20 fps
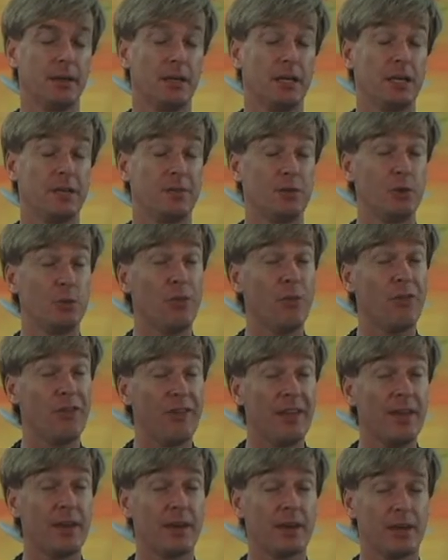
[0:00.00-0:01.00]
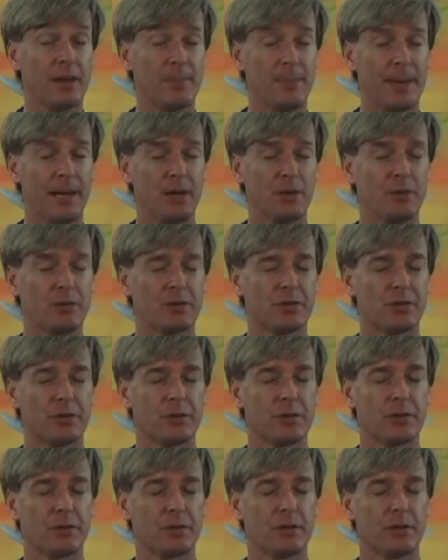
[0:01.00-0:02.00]
If you think about
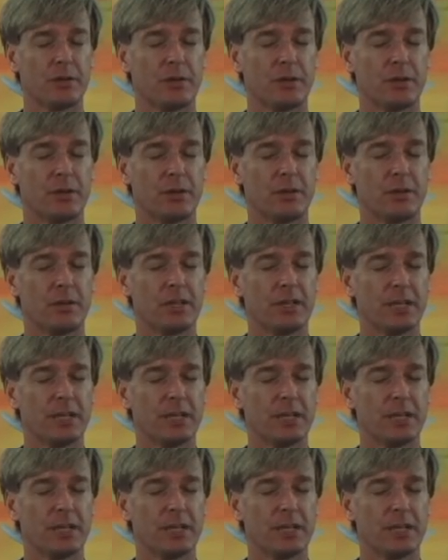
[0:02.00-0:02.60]
the